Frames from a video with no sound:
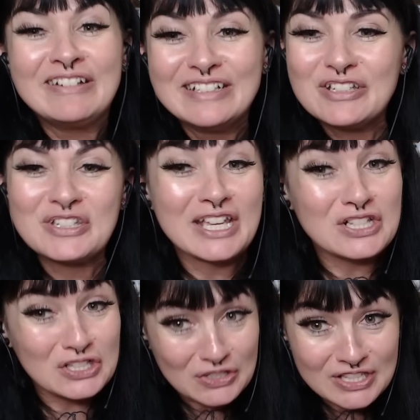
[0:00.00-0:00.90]
Does it
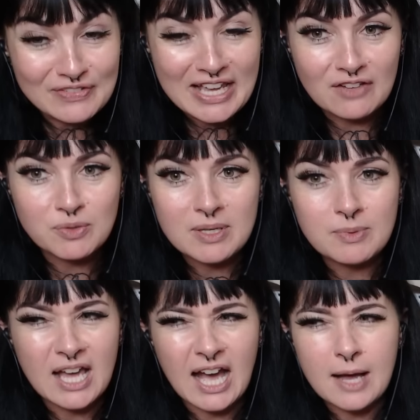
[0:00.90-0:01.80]
exclusively have to be with
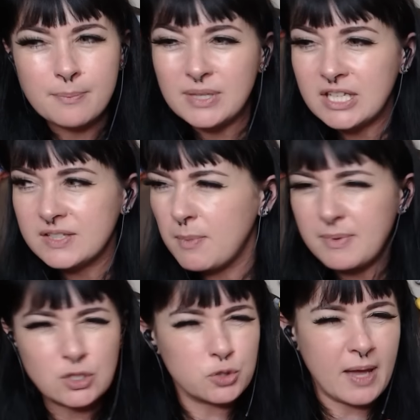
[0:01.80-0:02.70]
the ham because
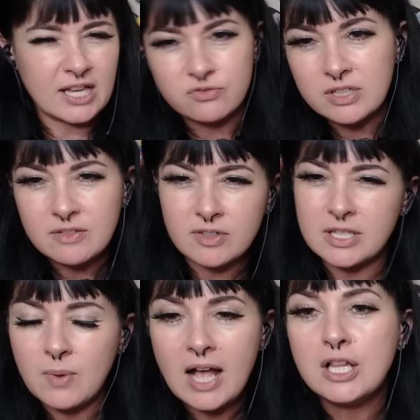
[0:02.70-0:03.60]
maybe it just pairs really, really
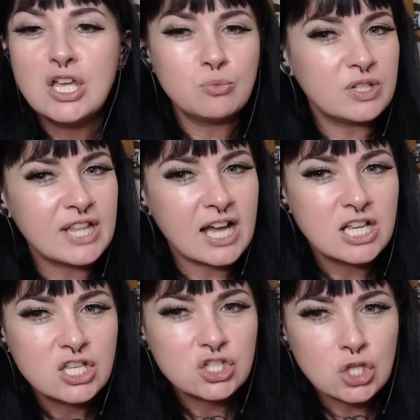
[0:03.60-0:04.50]
well with that
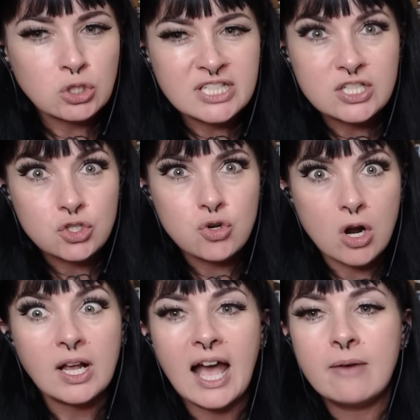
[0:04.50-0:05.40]
salty,
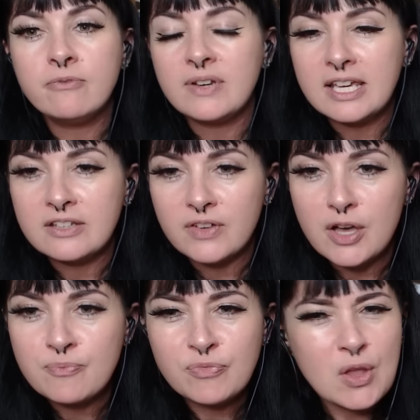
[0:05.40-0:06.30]
strong ham
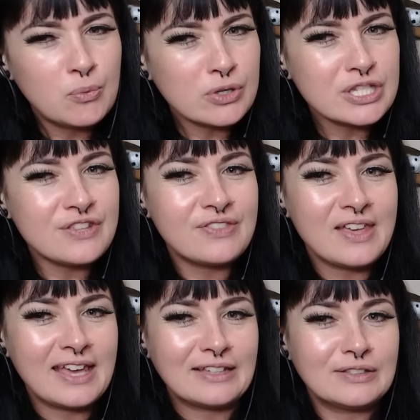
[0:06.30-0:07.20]
flavour? What do you
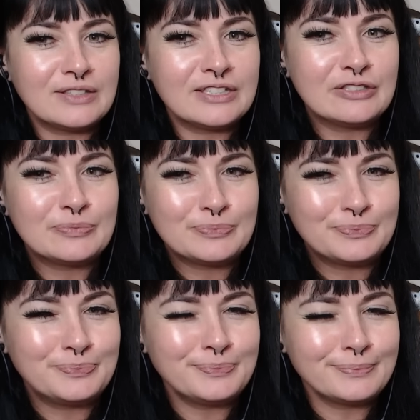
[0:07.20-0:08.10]
think?
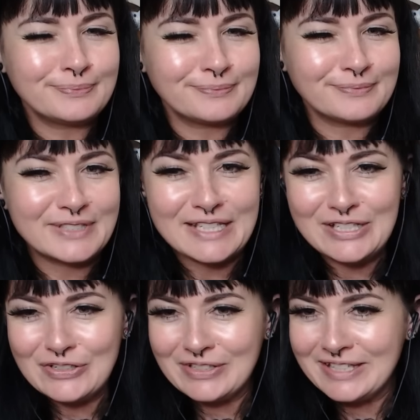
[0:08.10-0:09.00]

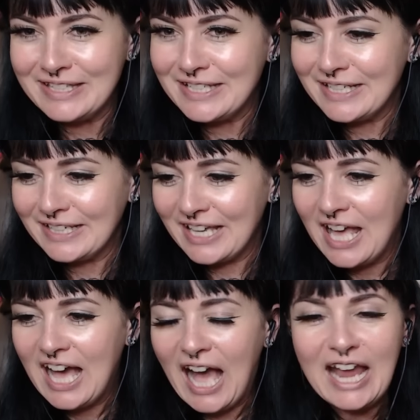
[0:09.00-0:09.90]
Interesting.
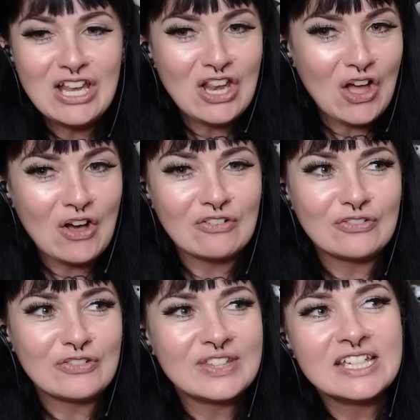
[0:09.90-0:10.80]
I love
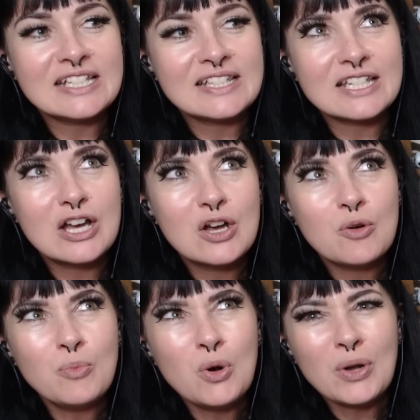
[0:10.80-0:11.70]
these
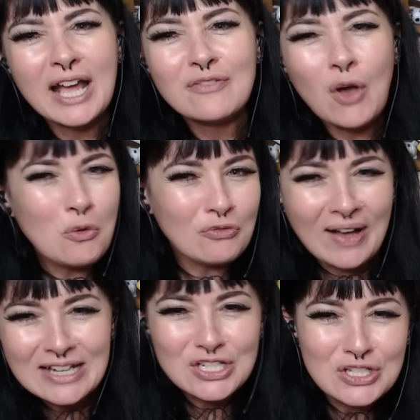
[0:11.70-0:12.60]
more kind of
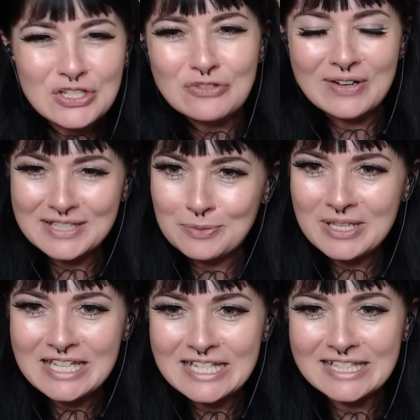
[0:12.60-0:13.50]
old-fashioned
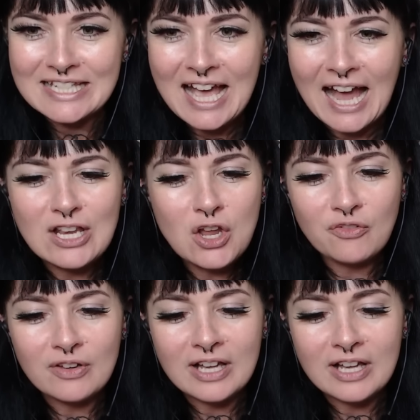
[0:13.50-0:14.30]
recipes. I love